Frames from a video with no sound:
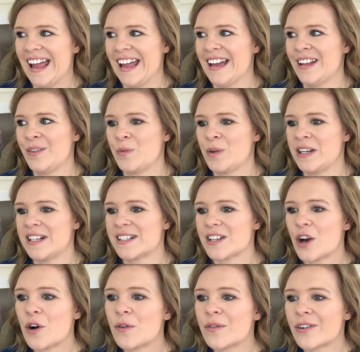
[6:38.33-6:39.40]
And when it's
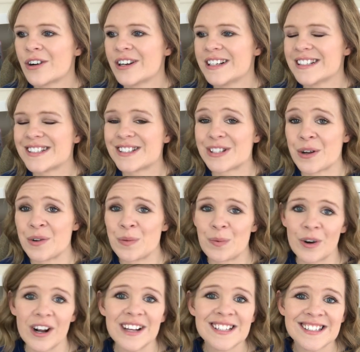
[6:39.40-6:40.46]
over, it's so
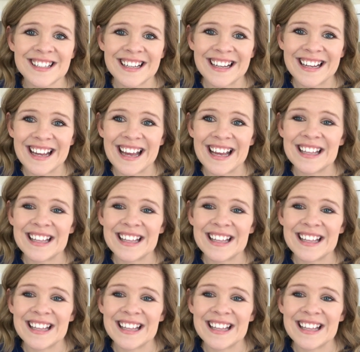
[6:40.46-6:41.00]
depressing.